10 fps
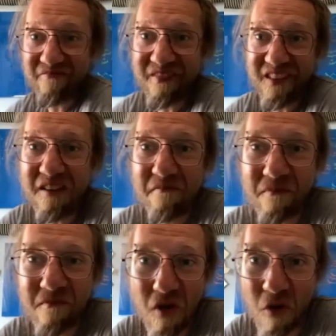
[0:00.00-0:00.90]
You know,
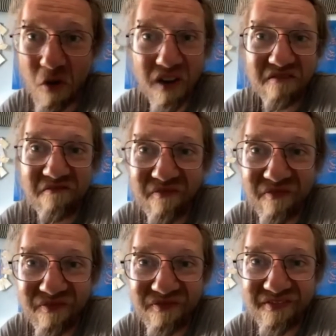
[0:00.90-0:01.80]
on a
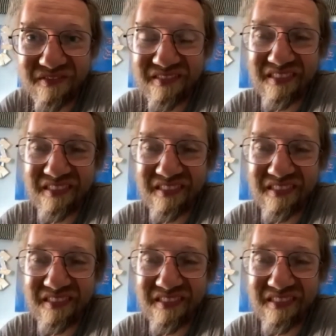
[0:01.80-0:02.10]
cosmic,